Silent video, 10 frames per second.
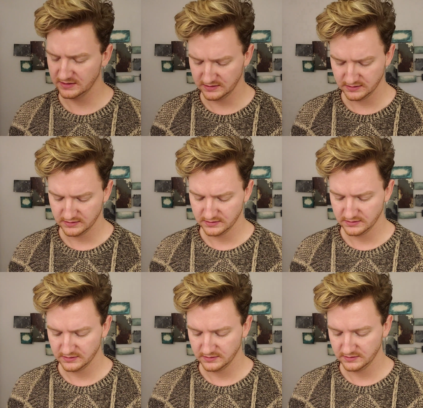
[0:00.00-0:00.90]

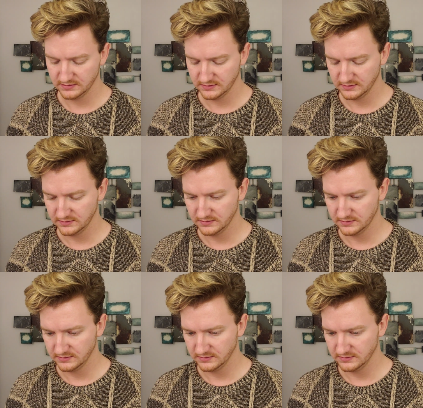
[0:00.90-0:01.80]

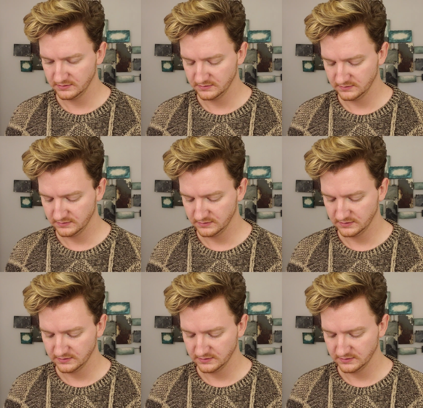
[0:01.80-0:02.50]
(silence)